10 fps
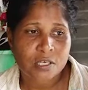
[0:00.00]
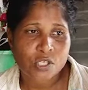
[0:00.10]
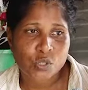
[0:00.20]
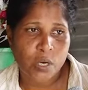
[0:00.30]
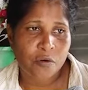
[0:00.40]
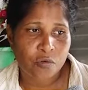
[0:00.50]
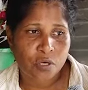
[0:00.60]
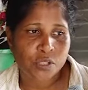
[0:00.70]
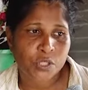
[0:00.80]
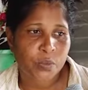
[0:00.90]
So I
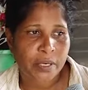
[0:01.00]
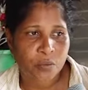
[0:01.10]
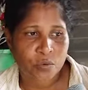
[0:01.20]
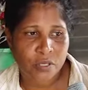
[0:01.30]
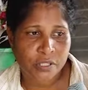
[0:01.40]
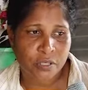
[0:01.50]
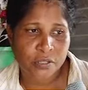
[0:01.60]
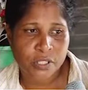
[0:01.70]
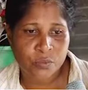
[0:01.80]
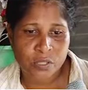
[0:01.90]
rushed out. When I rushed
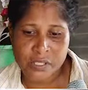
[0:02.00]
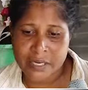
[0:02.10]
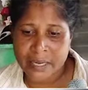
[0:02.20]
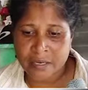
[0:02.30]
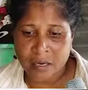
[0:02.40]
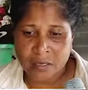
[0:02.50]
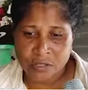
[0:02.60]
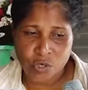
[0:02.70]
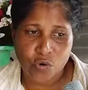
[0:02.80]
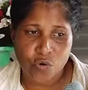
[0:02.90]
out, she was lying
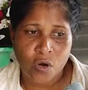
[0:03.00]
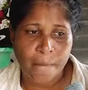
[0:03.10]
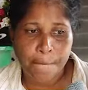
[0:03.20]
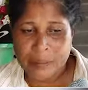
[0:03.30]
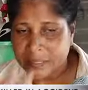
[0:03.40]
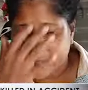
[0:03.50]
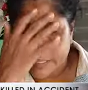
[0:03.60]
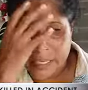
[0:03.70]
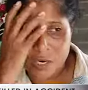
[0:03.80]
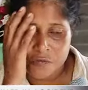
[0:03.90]
on the ground,
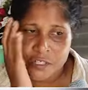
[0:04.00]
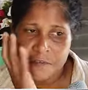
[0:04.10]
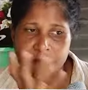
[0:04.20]
bleeding all over her